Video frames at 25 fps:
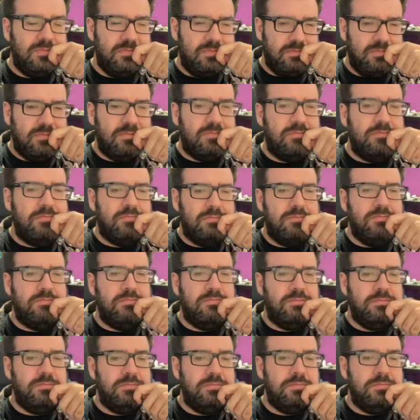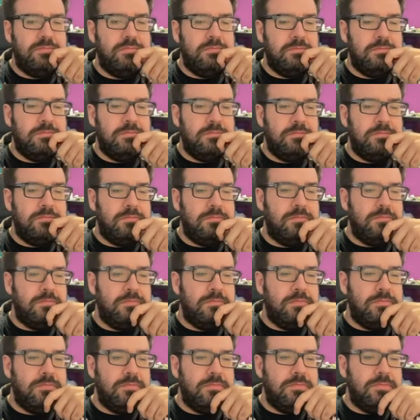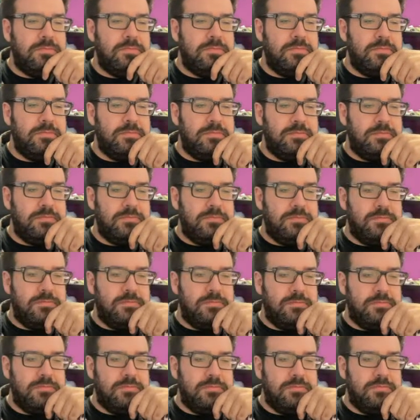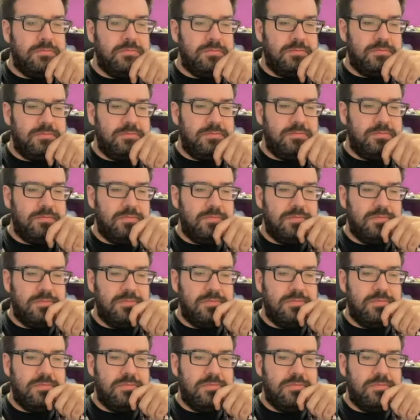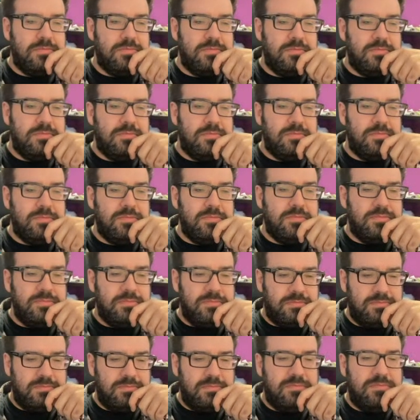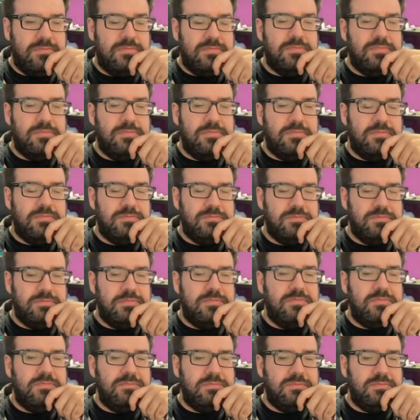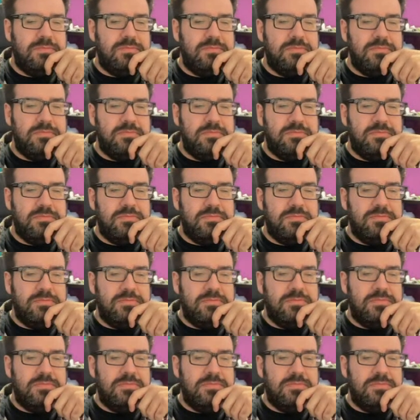(not speaking)